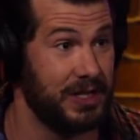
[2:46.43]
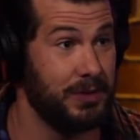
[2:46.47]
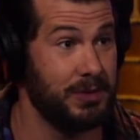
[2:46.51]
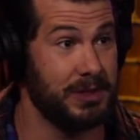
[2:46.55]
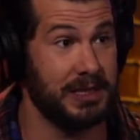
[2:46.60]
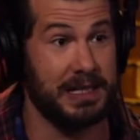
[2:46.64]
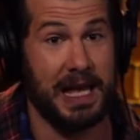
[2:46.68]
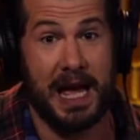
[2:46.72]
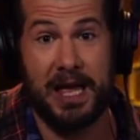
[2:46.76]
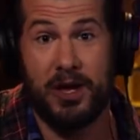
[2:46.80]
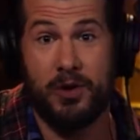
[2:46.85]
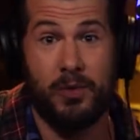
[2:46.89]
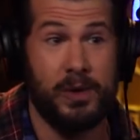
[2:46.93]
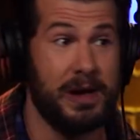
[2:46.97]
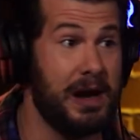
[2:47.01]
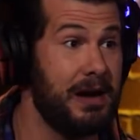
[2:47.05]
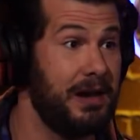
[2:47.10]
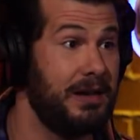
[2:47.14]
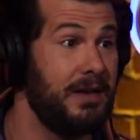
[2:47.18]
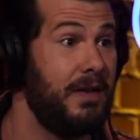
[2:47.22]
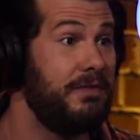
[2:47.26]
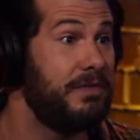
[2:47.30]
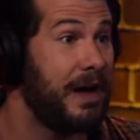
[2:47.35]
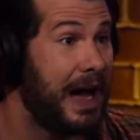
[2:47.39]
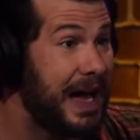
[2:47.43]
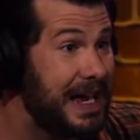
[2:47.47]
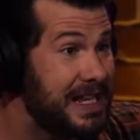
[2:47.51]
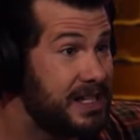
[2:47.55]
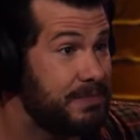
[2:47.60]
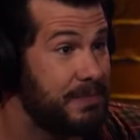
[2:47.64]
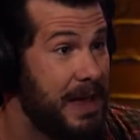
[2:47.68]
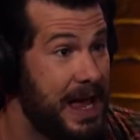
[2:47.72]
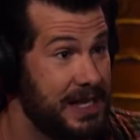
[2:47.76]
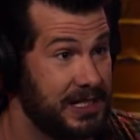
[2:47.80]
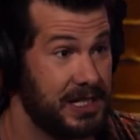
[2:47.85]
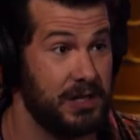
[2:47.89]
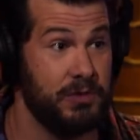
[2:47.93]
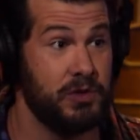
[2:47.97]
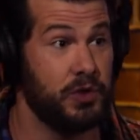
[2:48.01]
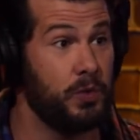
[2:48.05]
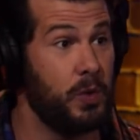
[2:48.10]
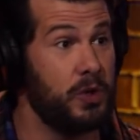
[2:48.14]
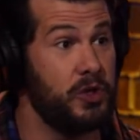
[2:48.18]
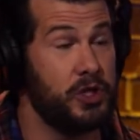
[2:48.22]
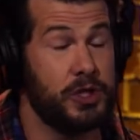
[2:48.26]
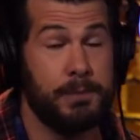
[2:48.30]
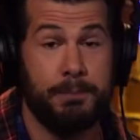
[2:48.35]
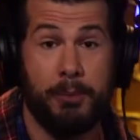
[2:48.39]
He was the guy who went out and advised masks. He was the
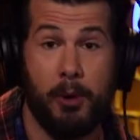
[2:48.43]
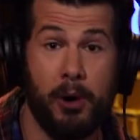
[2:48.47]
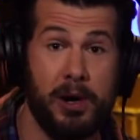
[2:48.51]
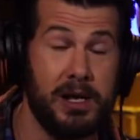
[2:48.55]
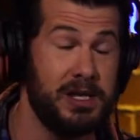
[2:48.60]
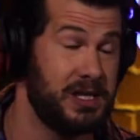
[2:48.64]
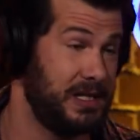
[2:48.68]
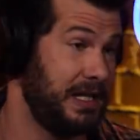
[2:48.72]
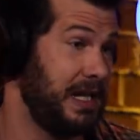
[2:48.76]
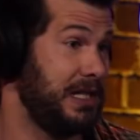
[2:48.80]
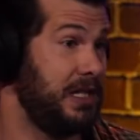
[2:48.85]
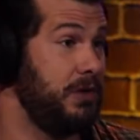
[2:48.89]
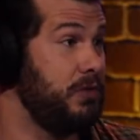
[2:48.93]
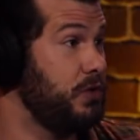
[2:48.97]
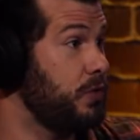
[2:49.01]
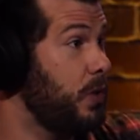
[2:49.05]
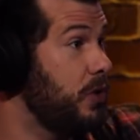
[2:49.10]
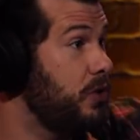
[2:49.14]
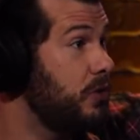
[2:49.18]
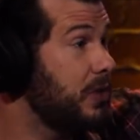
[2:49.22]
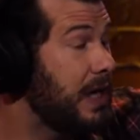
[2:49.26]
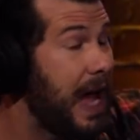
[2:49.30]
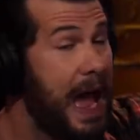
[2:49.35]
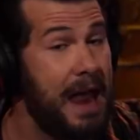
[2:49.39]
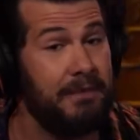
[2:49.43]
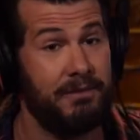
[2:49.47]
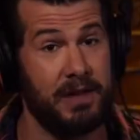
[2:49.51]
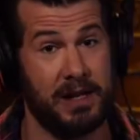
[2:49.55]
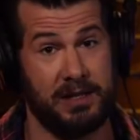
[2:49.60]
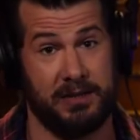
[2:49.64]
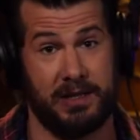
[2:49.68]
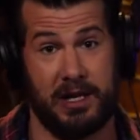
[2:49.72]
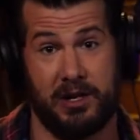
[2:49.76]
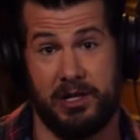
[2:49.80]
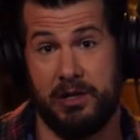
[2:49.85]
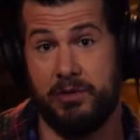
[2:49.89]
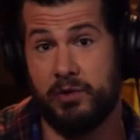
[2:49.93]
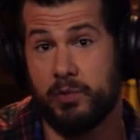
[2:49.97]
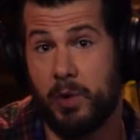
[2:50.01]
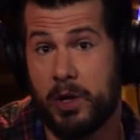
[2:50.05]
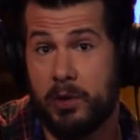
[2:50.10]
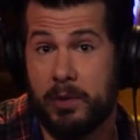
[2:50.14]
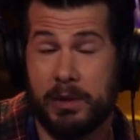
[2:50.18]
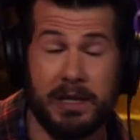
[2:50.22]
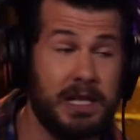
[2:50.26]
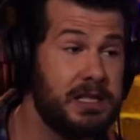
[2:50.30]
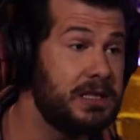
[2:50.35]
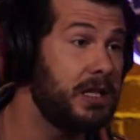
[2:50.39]
one who supported yep. states. He was the one who got ventilators. Yep. He was the one
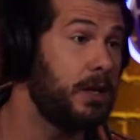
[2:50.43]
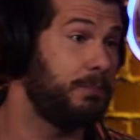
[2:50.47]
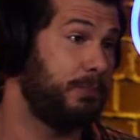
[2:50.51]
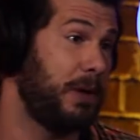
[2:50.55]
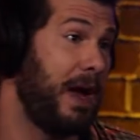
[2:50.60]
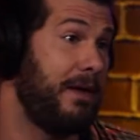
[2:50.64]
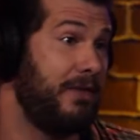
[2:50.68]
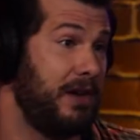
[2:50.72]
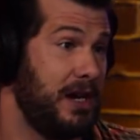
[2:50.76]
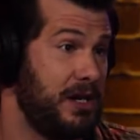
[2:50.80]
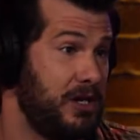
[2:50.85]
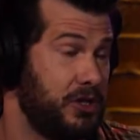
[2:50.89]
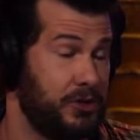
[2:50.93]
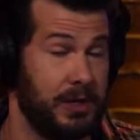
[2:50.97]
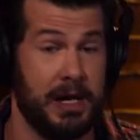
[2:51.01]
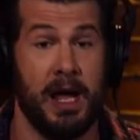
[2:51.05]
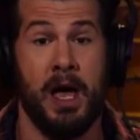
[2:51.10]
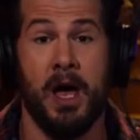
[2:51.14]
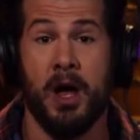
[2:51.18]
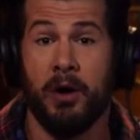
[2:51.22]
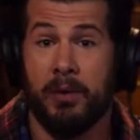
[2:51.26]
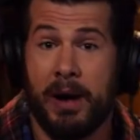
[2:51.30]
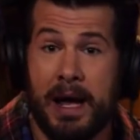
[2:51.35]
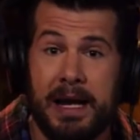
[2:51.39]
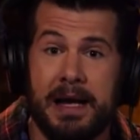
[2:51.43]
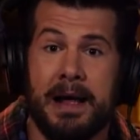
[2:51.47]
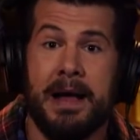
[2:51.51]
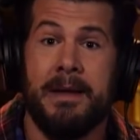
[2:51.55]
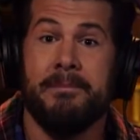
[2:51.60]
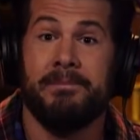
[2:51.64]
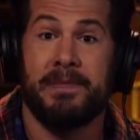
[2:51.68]
who enlisted the private industry, right?